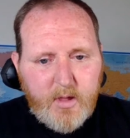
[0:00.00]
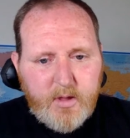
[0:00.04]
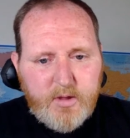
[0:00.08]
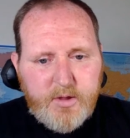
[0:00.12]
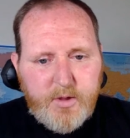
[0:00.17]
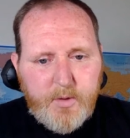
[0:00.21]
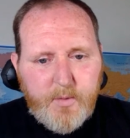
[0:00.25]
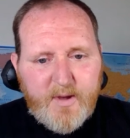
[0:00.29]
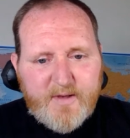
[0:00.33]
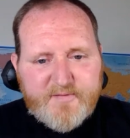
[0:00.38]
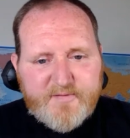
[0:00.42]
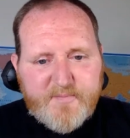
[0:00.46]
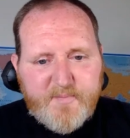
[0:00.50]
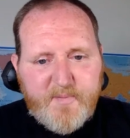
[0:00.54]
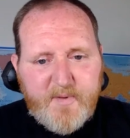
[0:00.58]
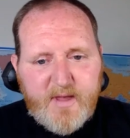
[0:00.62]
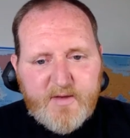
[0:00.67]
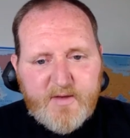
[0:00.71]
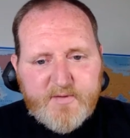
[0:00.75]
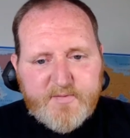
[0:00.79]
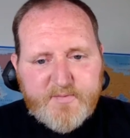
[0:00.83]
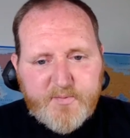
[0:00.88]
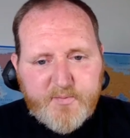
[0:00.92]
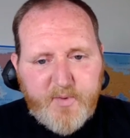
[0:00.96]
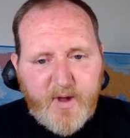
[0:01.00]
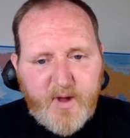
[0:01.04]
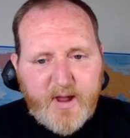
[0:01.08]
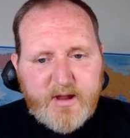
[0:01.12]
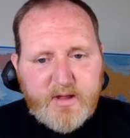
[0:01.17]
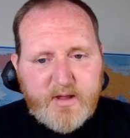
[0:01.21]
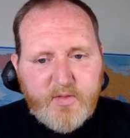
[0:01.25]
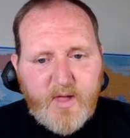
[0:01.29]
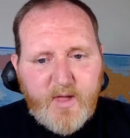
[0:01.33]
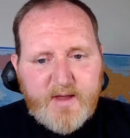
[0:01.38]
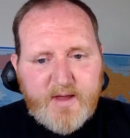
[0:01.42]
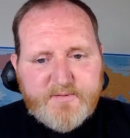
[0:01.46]
USPS
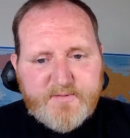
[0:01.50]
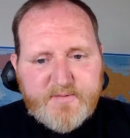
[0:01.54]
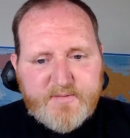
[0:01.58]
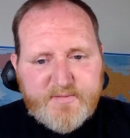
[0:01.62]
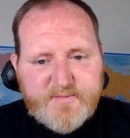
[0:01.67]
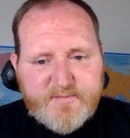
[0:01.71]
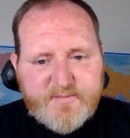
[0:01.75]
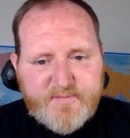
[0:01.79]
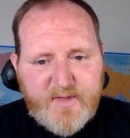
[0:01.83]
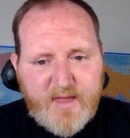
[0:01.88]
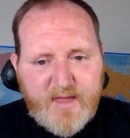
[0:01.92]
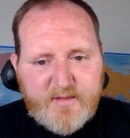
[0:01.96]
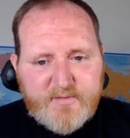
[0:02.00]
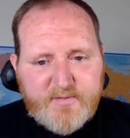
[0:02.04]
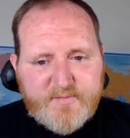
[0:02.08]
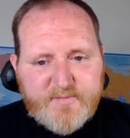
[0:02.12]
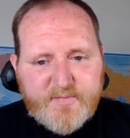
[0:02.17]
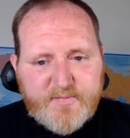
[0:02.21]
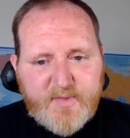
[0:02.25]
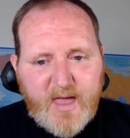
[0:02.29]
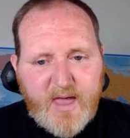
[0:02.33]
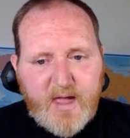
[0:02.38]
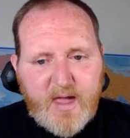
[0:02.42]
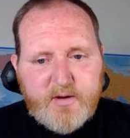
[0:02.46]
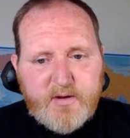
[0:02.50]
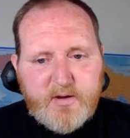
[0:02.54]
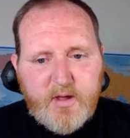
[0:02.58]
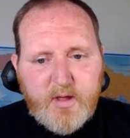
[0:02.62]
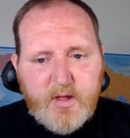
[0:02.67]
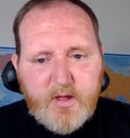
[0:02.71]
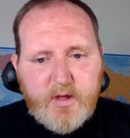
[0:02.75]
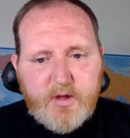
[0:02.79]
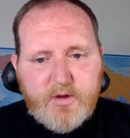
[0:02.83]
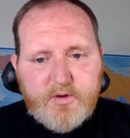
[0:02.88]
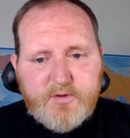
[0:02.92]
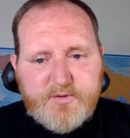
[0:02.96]
regulation states that
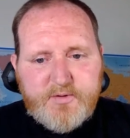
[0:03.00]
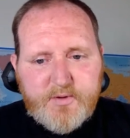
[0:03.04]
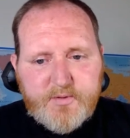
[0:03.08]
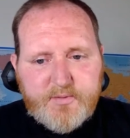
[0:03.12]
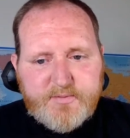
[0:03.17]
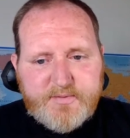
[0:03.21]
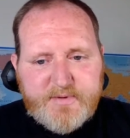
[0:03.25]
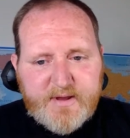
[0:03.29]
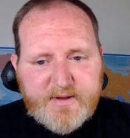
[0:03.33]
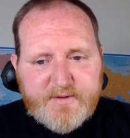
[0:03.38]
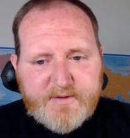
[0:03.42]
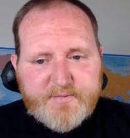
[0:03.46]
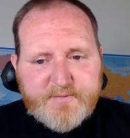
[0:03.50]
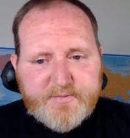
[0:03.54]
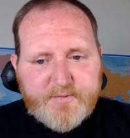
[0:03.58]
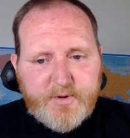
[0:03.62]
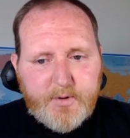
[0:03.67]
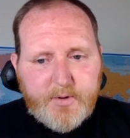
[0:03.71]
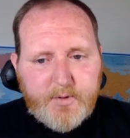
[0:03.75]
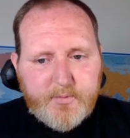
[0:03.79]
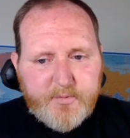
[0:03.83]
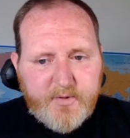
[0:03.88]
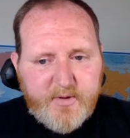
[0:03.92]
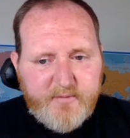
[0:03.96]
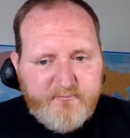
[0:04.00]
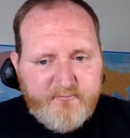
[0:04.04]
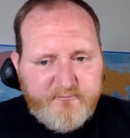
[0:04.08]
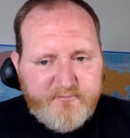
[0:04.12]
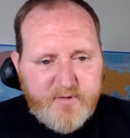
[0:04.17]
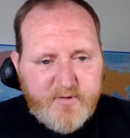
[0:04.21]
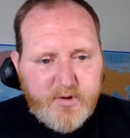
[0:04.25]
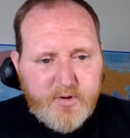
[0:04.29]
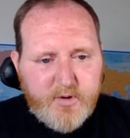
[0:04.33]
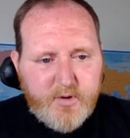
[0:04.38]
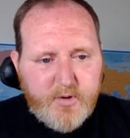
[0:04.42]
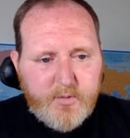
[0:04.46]
judicial
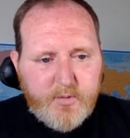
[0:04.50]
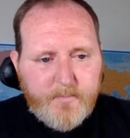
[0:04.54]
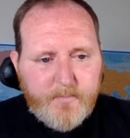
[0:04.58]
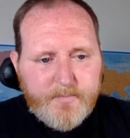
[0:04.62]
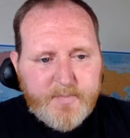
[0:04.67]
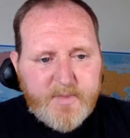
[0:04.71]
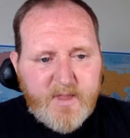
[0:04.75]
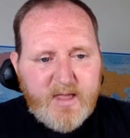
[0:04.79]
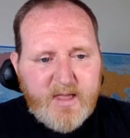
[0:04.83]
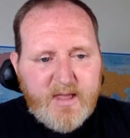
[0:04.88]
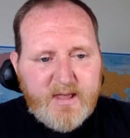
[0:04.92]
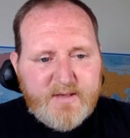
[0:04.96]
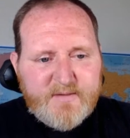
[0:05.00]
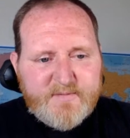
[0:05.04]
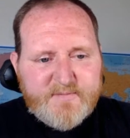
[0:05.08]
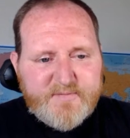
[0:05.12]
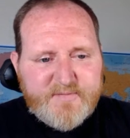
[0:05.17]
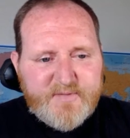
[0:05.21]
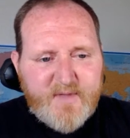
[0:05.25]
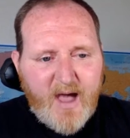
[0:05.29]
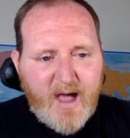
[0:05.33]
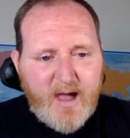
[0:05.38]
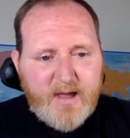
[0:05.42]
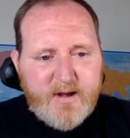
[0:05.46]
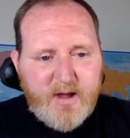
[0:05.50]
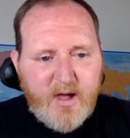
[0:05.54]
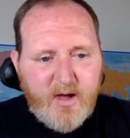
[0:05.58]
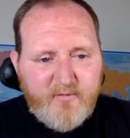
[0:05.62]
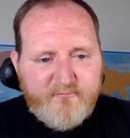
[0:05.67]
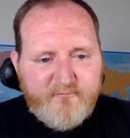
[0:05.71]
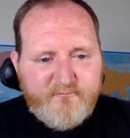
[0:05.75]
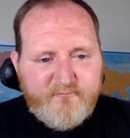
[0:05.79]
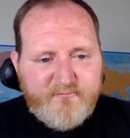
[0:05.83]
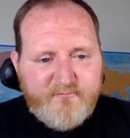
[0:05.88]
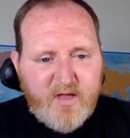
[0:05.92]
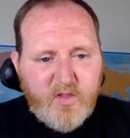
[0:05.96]
review is not
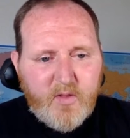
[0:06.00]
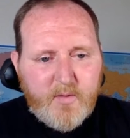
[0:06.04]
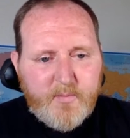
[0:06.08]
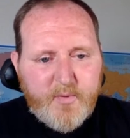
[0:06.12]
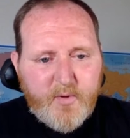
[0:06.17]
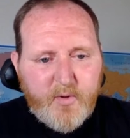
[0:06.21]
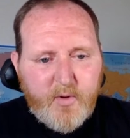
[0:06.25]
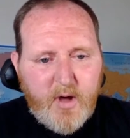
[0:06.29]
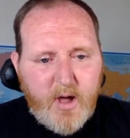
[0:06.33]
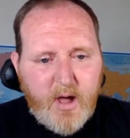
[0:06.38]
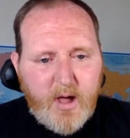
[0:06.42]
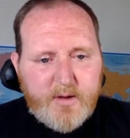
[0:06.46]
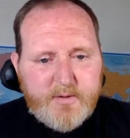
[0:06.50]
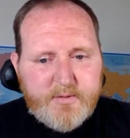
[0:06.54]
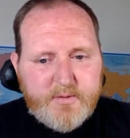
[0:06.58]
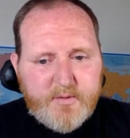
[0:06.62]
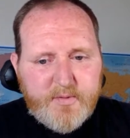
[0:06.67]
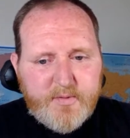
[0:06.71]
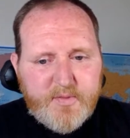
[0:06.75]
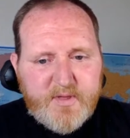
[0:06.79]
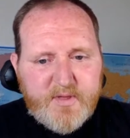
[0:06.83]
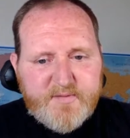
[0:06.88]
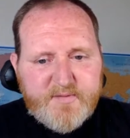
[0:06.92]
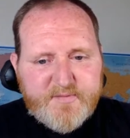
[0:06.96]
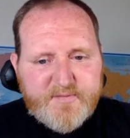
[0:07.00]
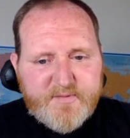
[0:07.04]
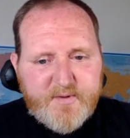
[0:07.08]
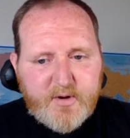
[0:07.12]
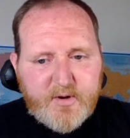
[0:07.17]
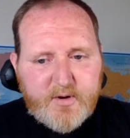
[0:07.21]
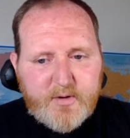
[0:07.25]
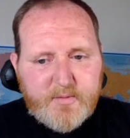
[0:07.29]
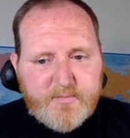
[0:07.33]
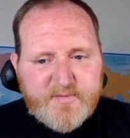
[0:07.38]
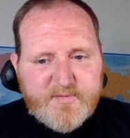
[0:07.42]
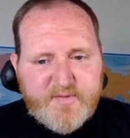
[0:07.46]
available under these
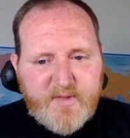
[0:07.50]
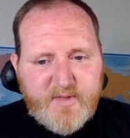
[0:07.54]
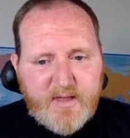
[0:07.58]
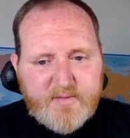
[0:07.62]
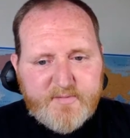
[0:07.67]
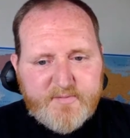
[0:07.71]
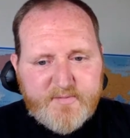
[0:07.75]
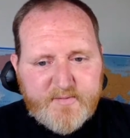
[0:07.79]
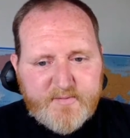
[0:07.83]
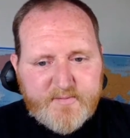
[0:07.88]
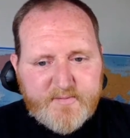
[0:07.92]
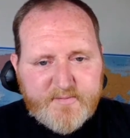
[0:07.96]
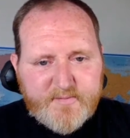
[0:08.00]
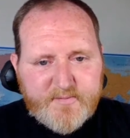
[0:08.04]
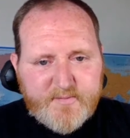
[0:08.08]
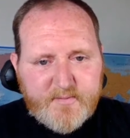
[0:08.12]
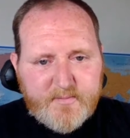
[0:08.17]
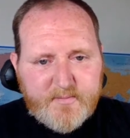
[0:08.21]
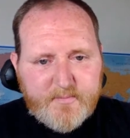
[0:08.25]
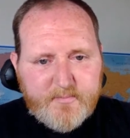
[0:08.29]
circumstances.